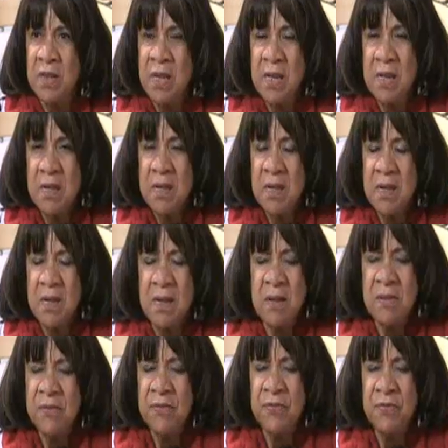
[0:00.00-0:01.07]
uh,
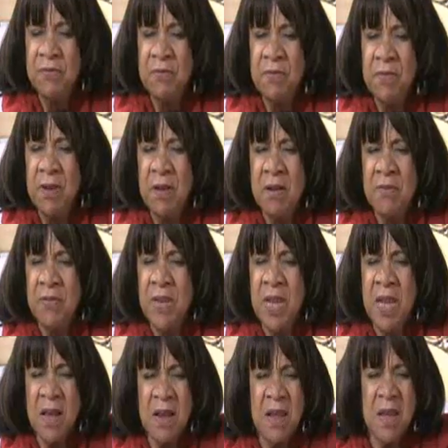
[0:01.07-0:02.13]
of, of
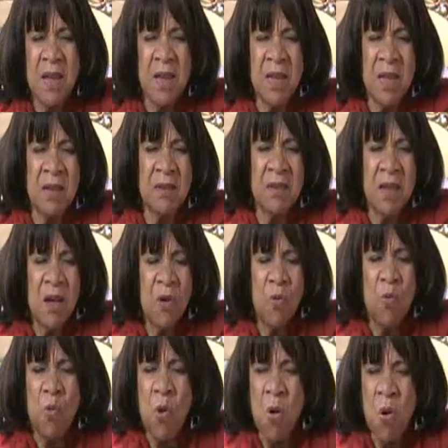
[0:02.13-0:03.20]
killing and
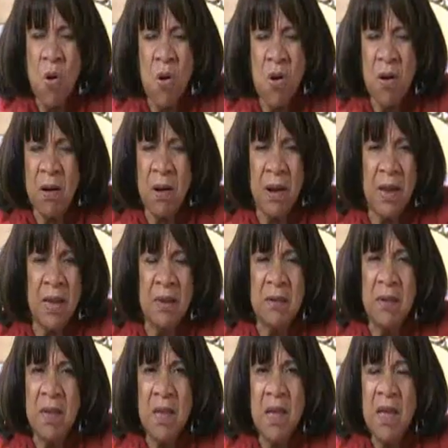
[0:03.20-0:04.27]
war
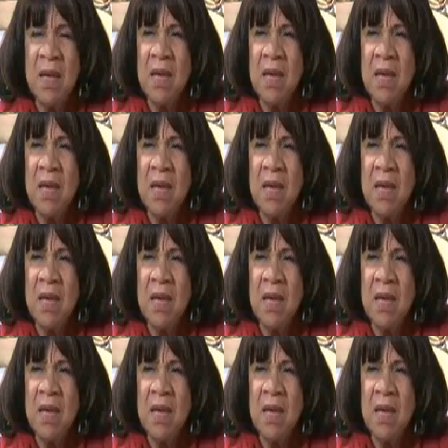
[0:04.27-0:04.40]
and